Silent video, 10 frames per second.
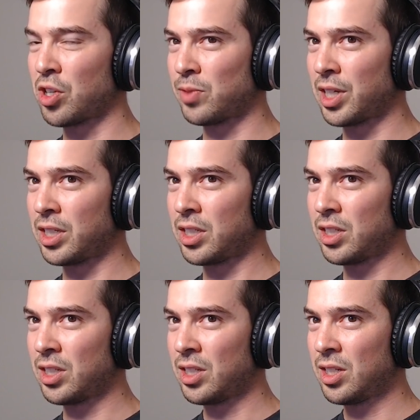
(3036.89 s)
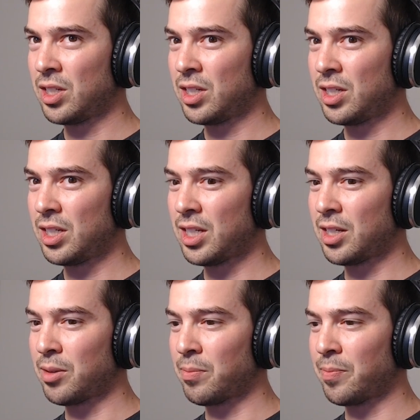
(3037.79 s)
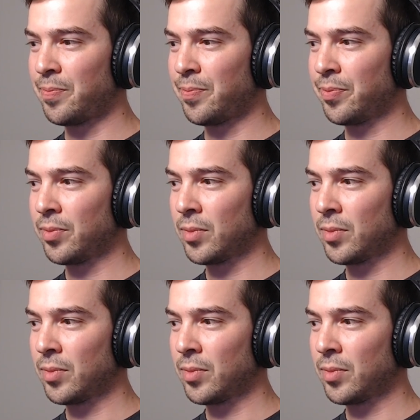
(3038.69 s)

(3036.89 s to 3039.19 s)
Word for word: of like him